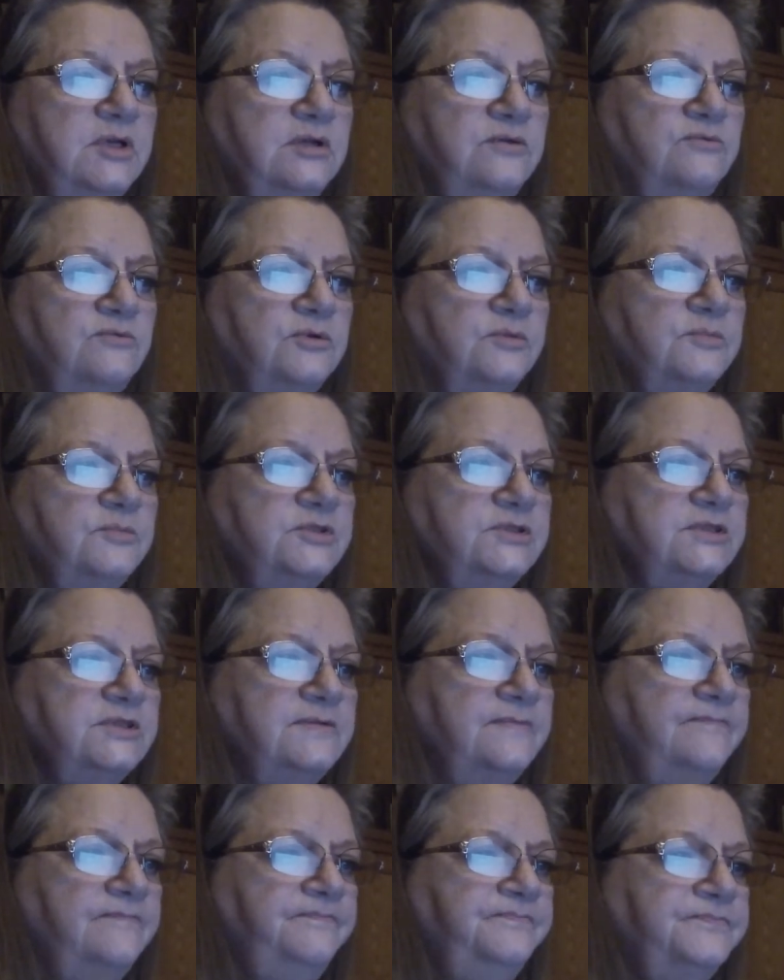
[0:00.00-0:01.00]

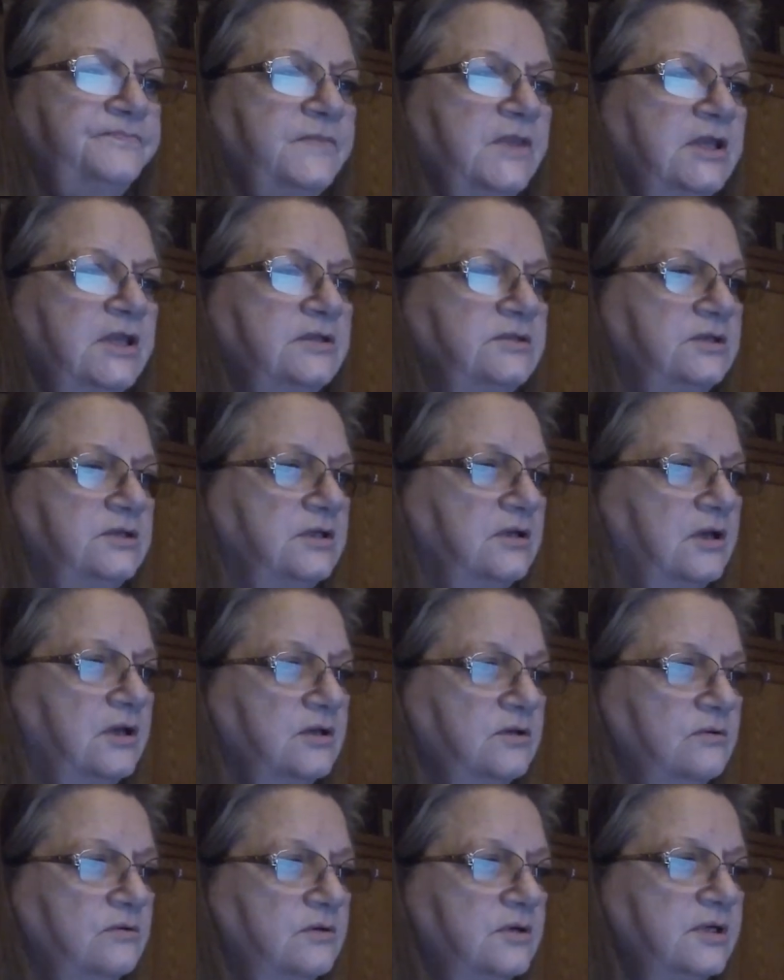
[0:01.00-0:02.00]
bedrooms. Did
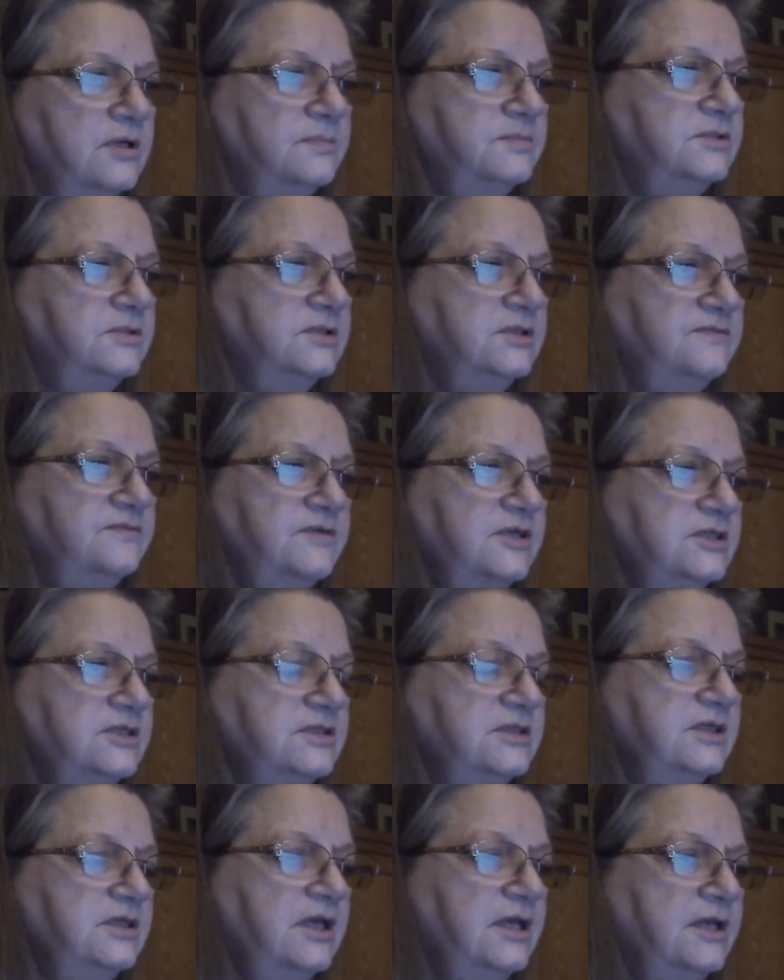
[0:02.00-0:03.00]
I go up to
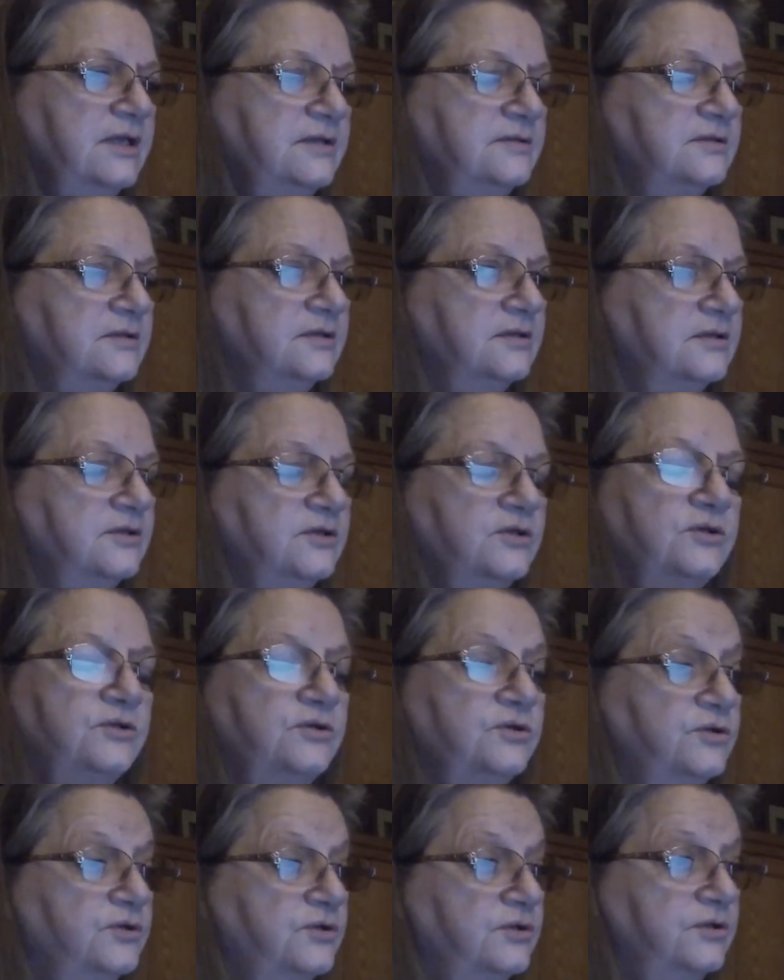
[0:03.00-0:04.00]
investigate?
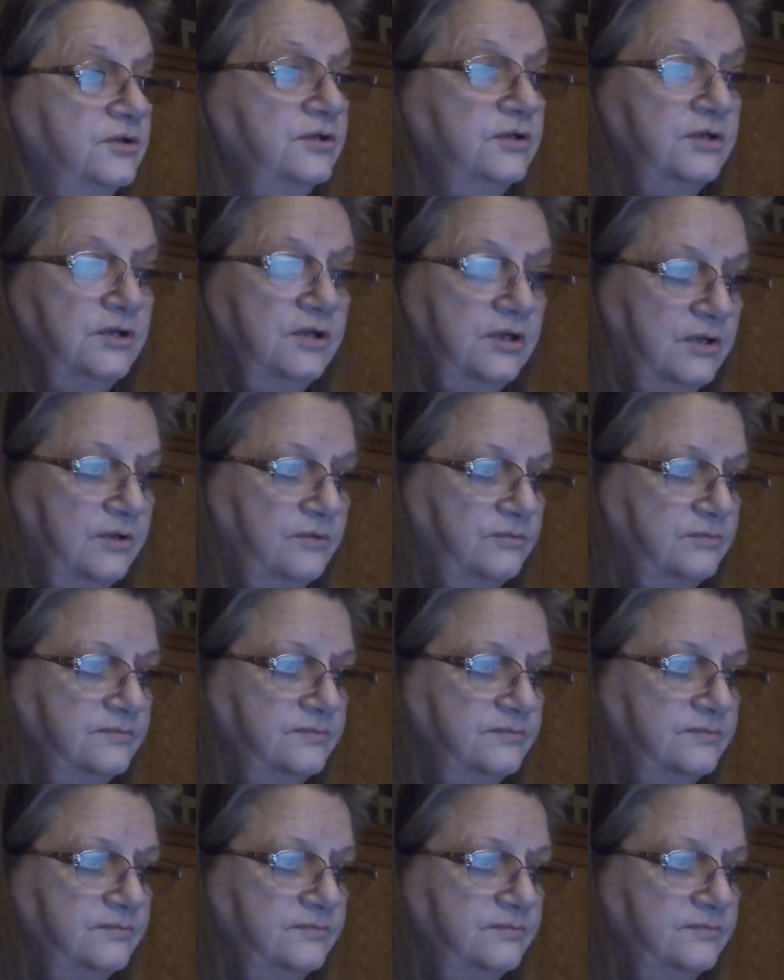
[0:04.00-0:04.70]
No.